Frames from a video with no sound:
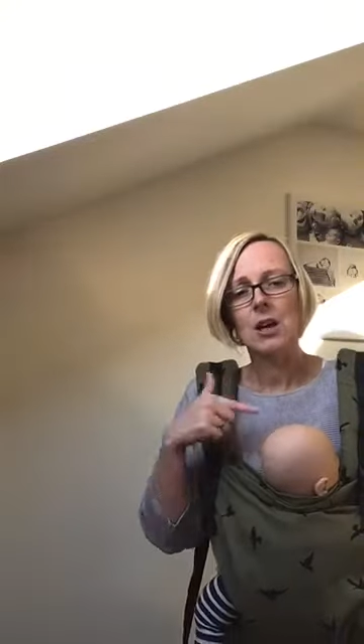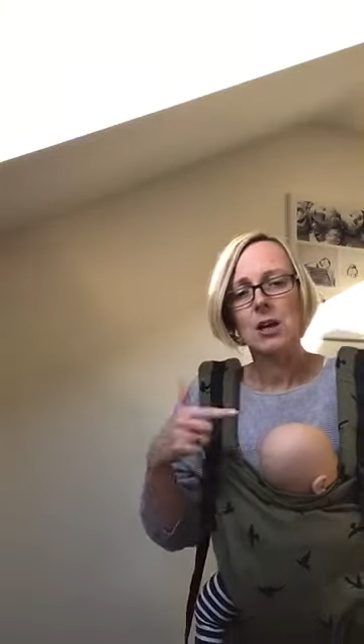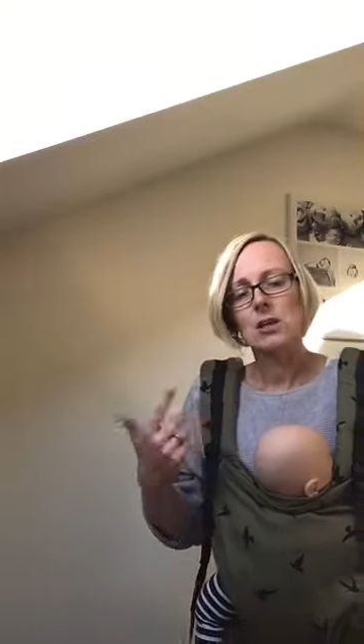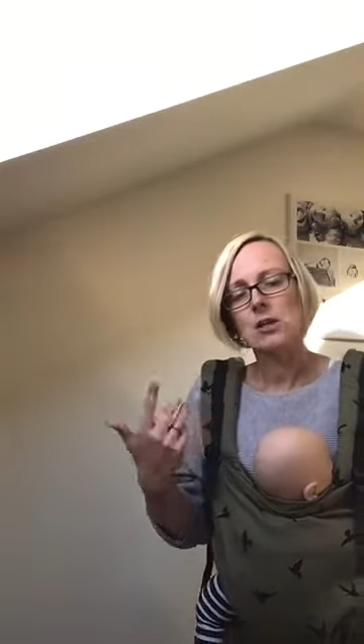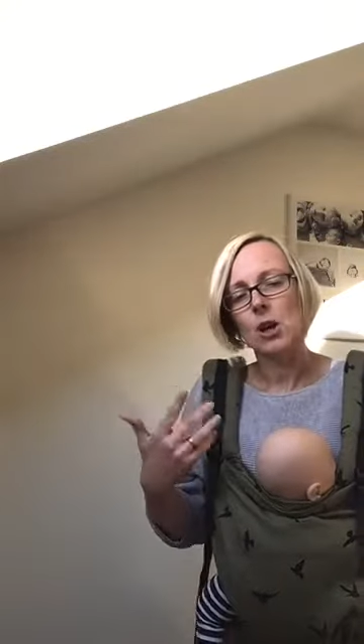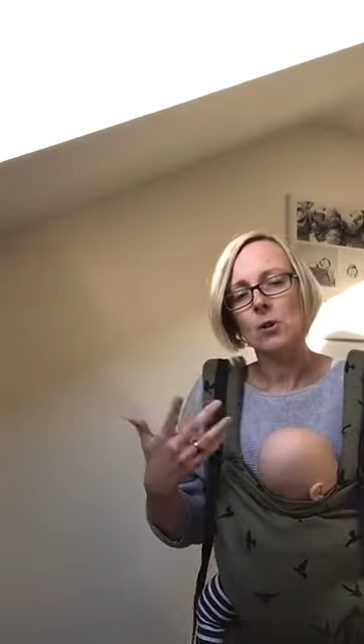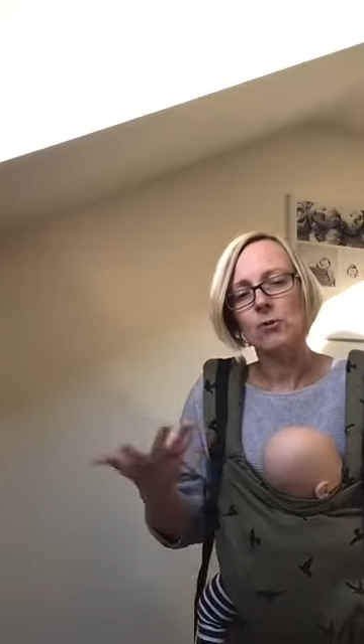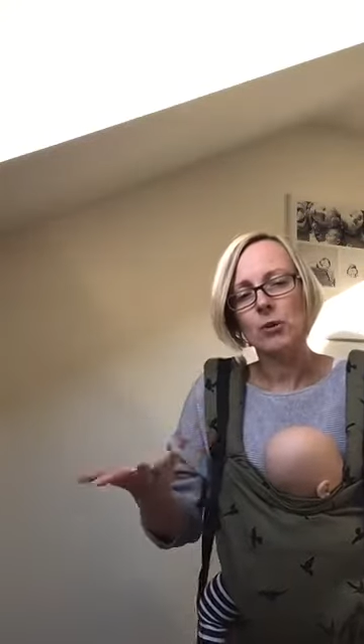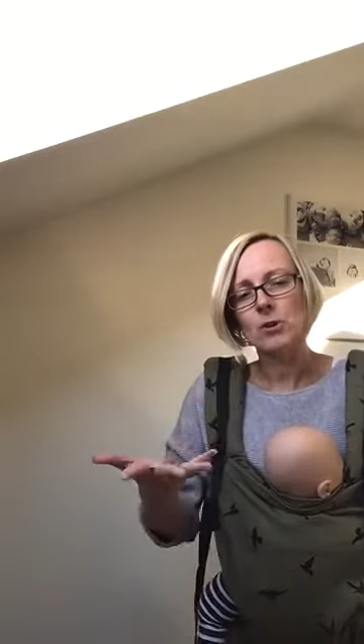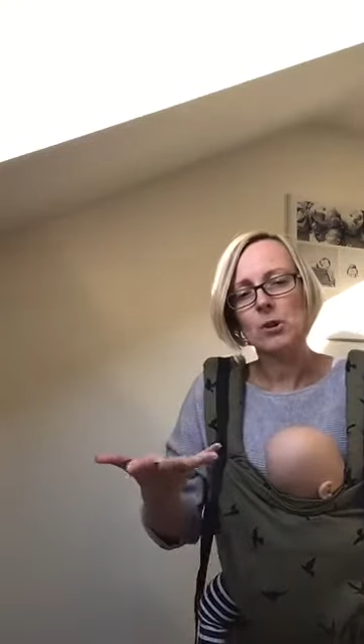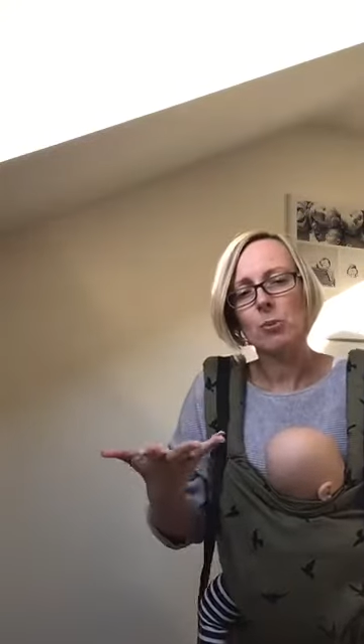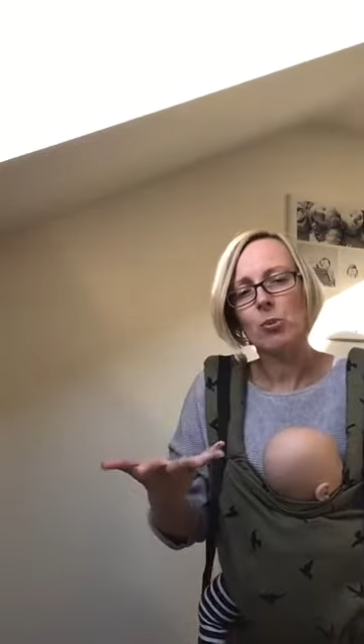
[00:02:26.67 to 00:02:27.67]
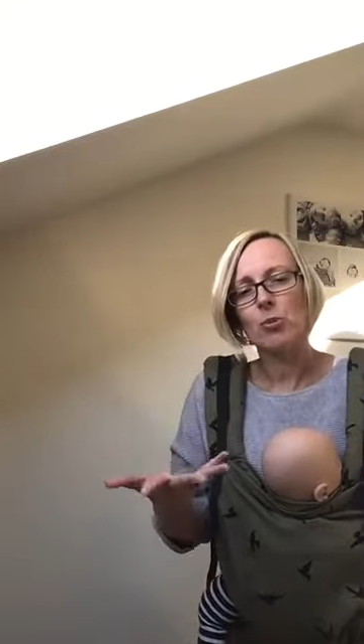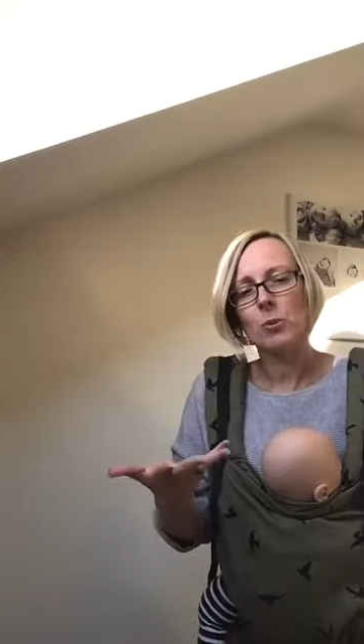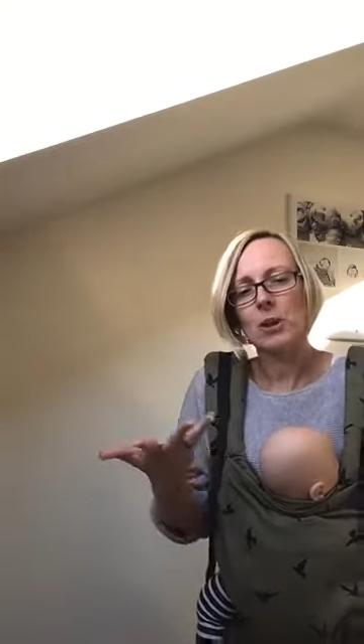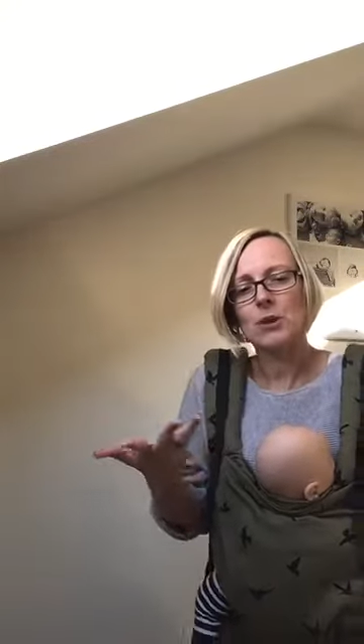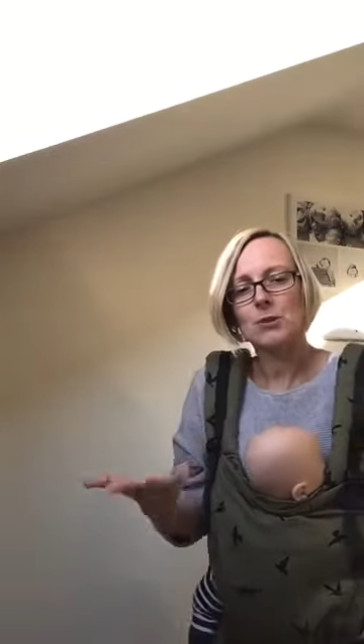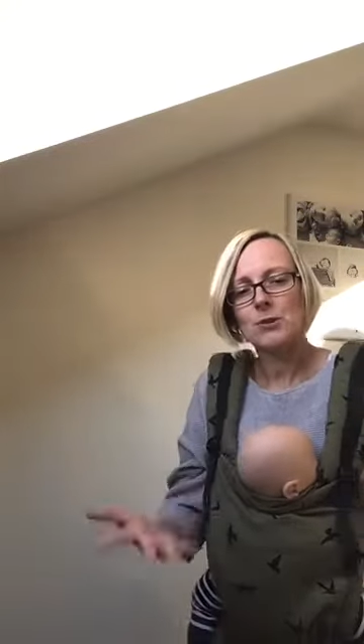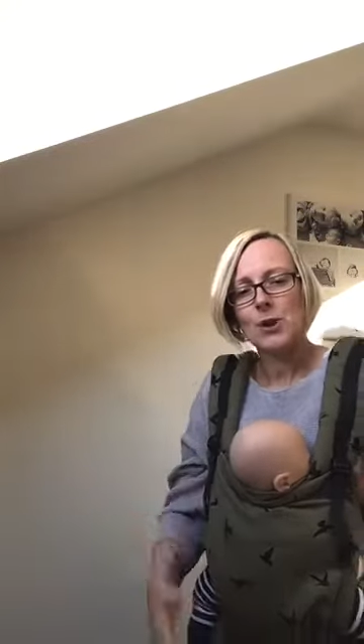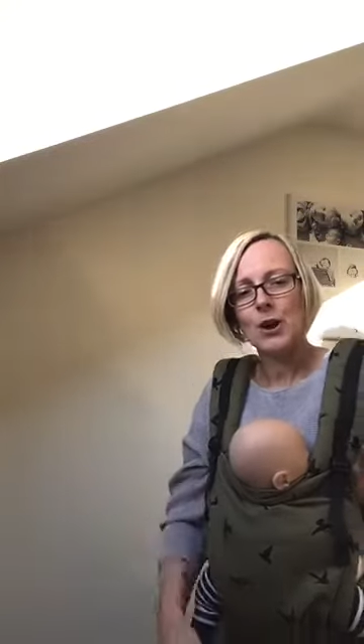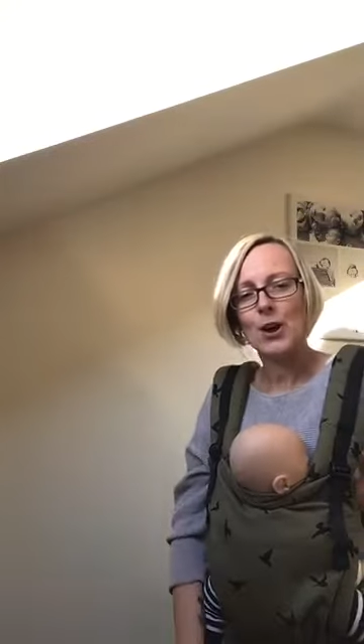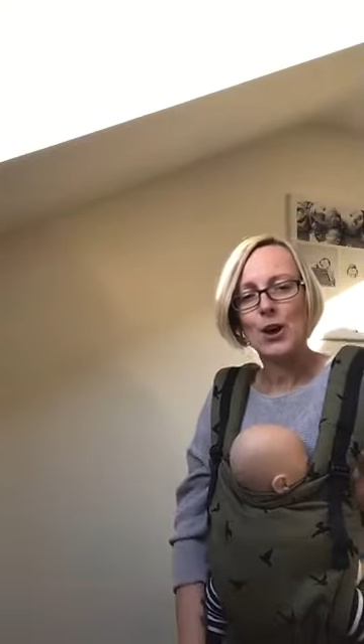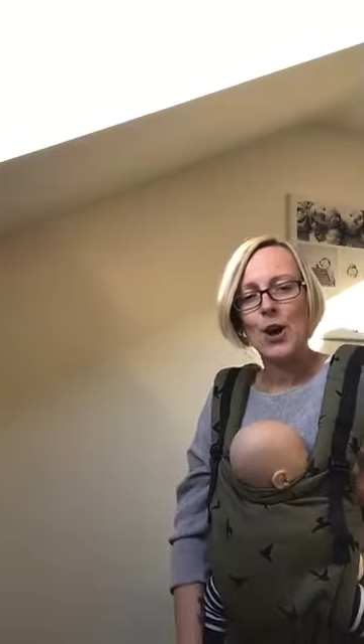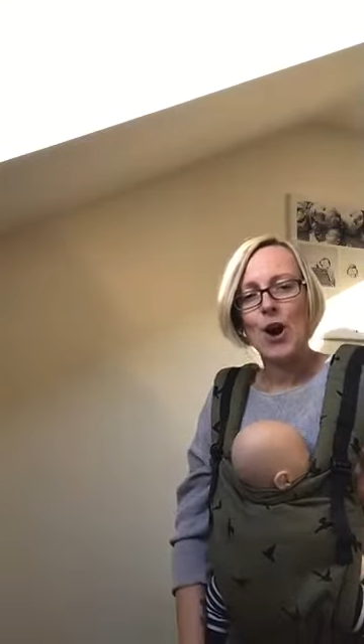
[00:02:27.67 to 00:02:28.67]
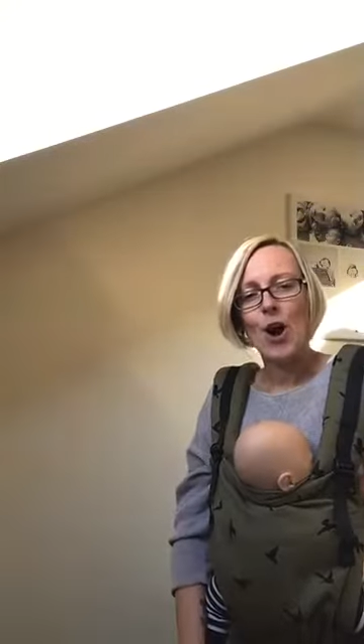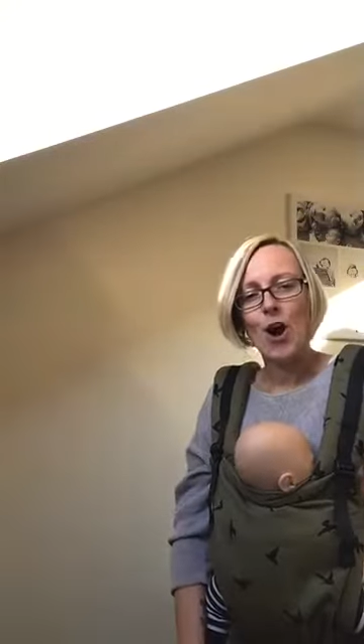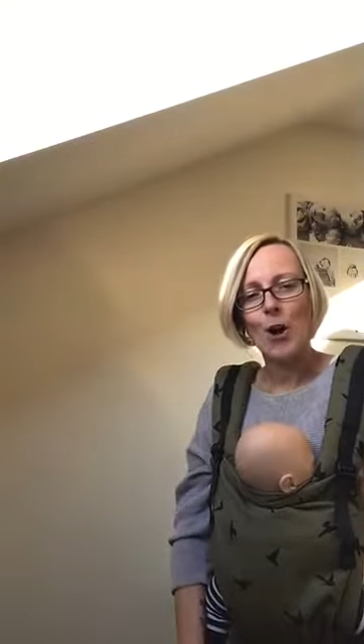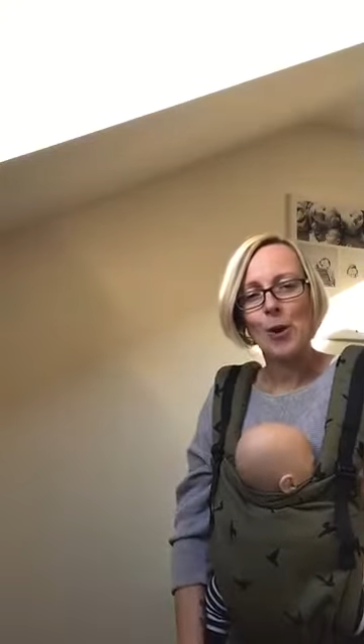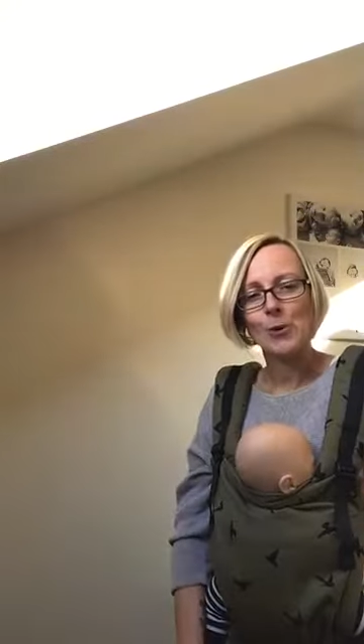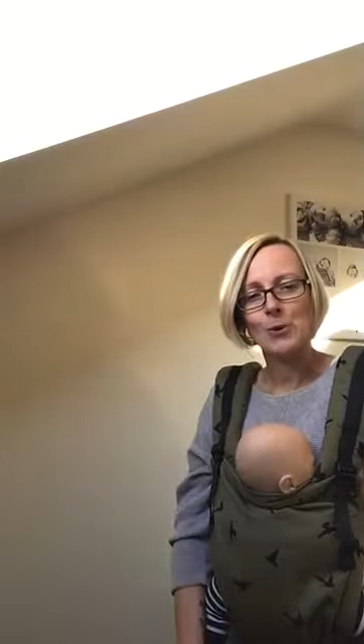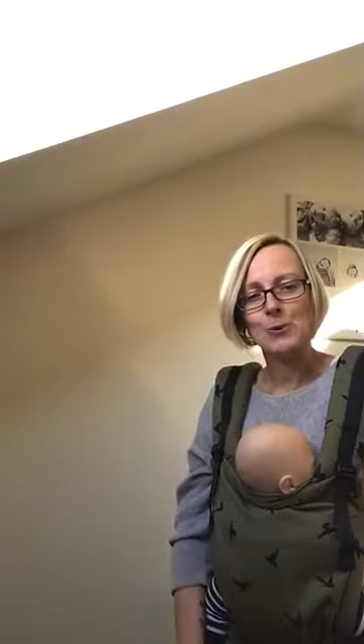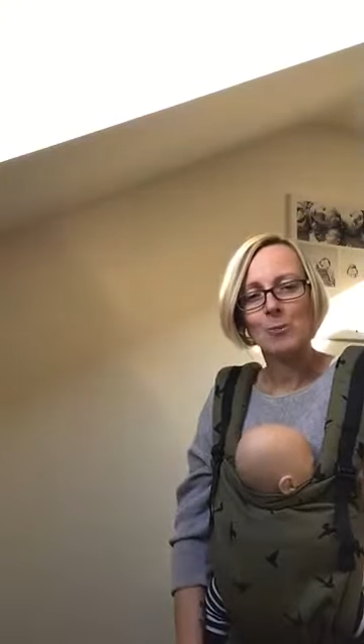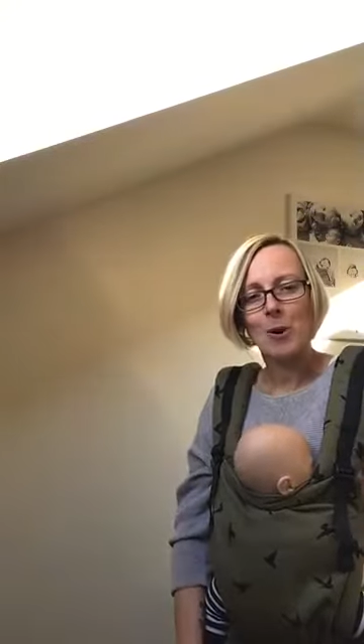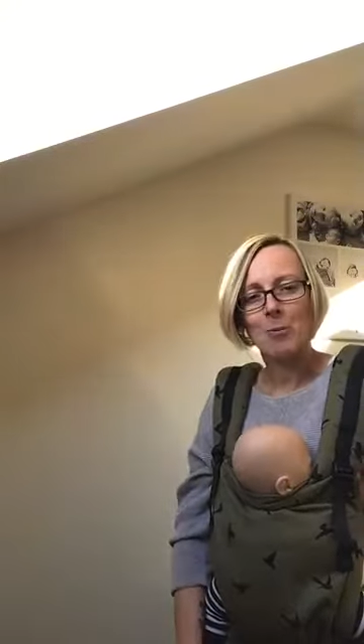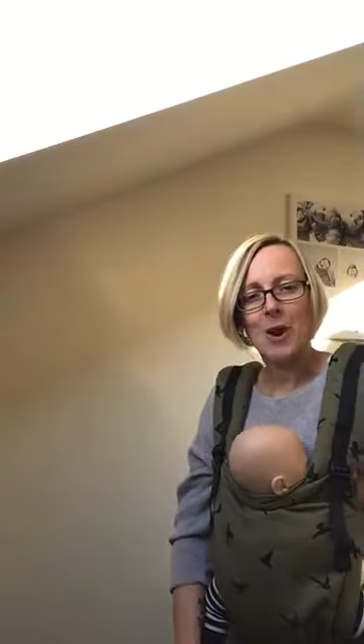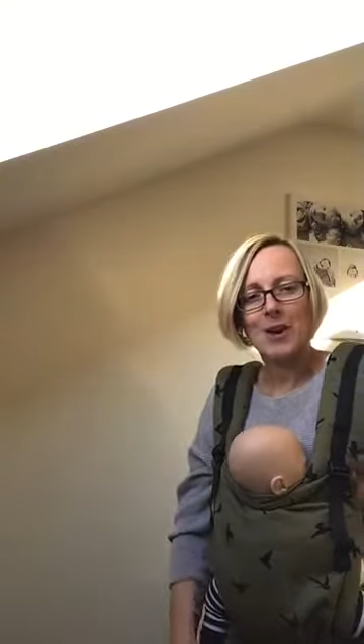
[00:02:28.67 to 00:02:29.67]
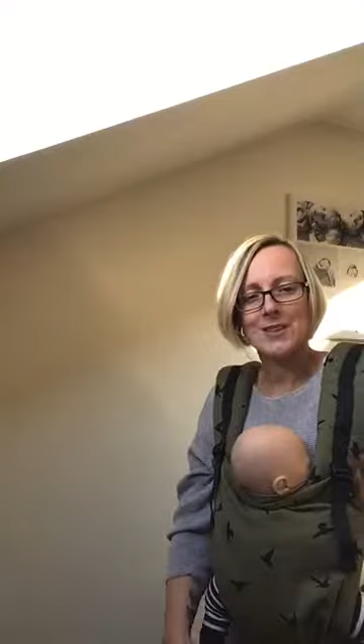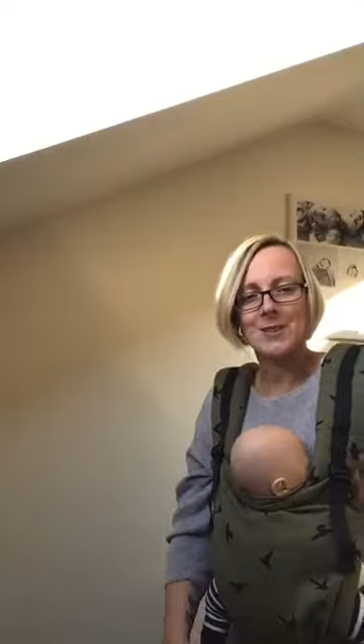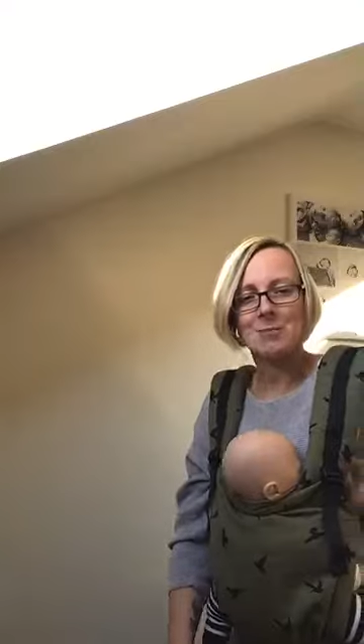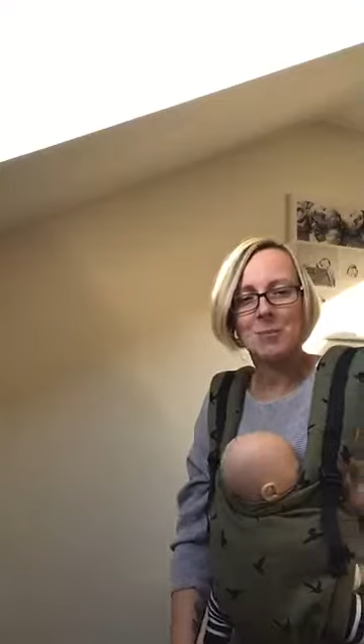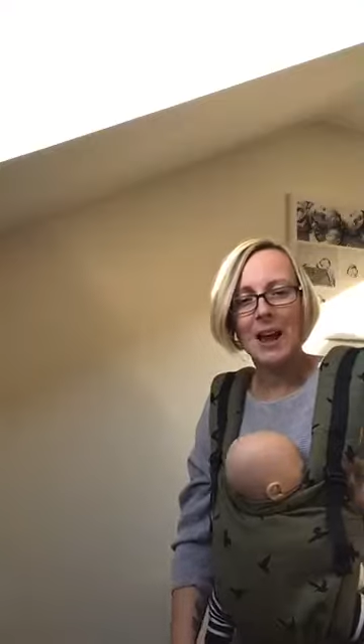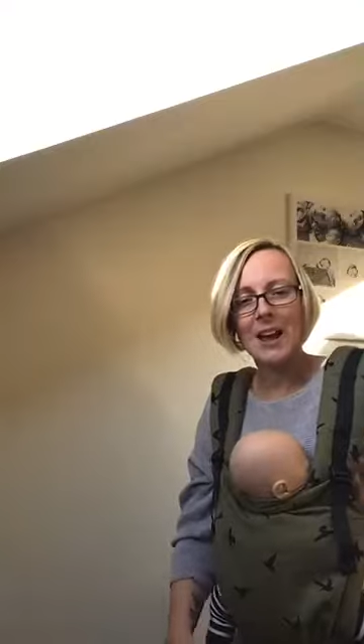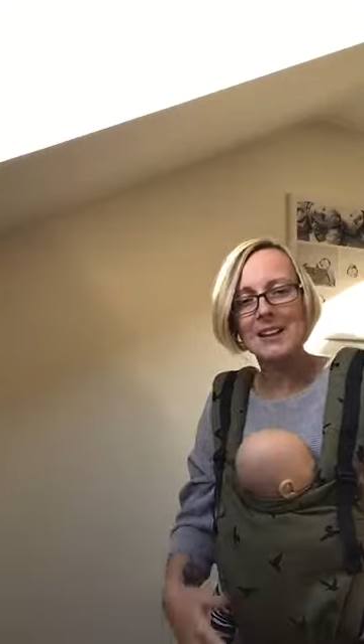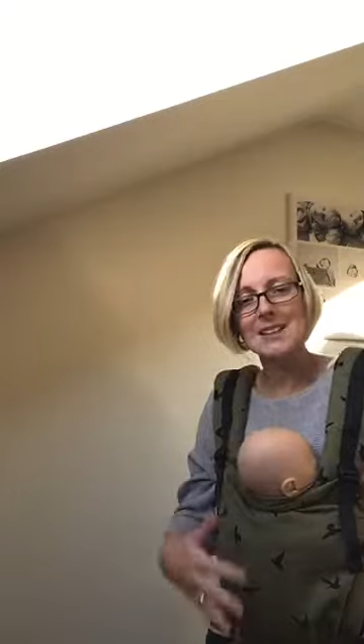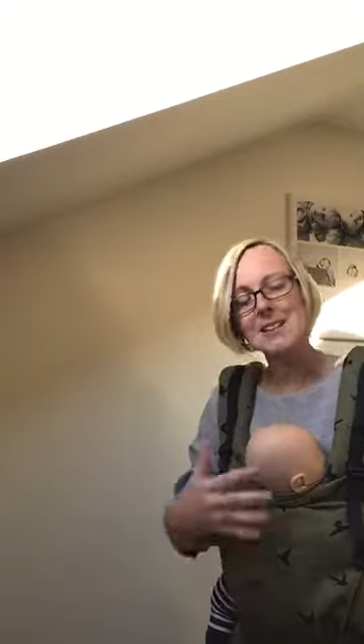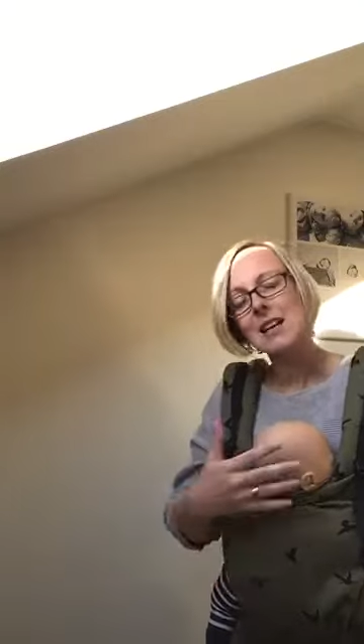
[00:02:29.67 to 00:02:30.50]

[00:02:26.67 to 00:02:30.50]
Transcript: So for example, for me, I used to hold my breast in place